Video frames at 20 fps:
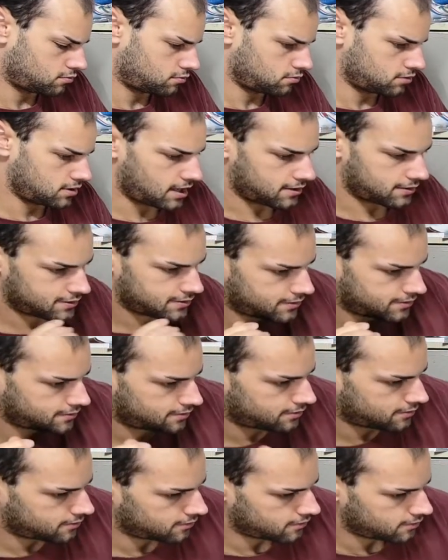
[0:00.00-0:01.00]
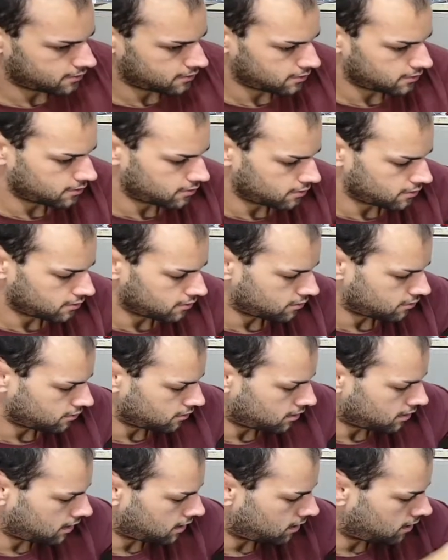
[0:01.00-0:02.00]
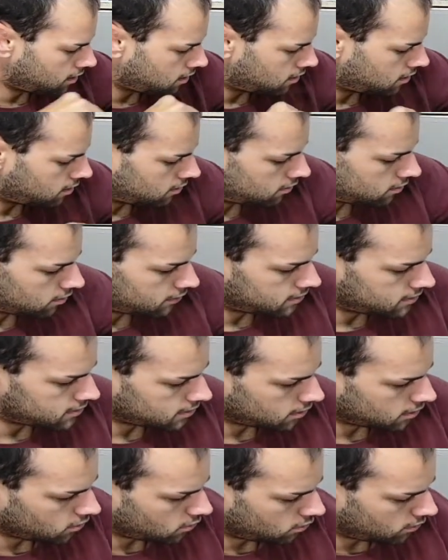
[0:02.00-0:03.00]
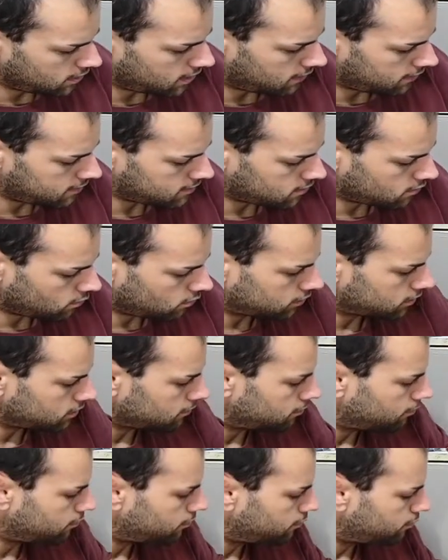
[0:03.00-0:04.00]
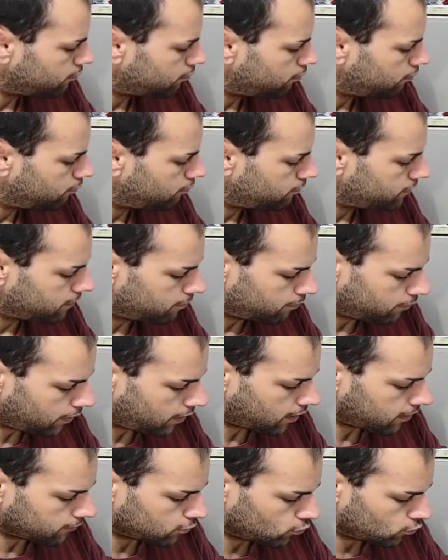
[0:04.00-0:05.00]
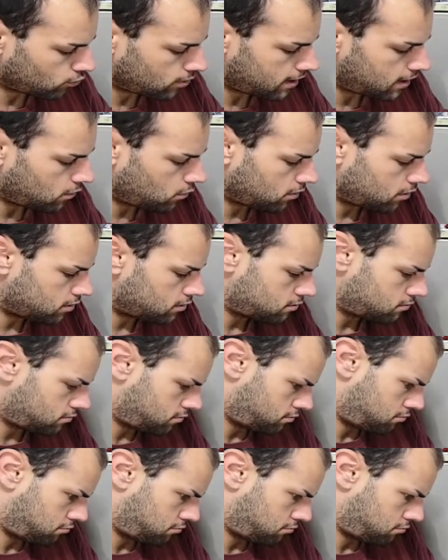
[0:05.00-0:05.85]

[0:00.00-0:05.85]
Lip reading: Yes. And are these going to go? Yeah, these go on the bottom gray one.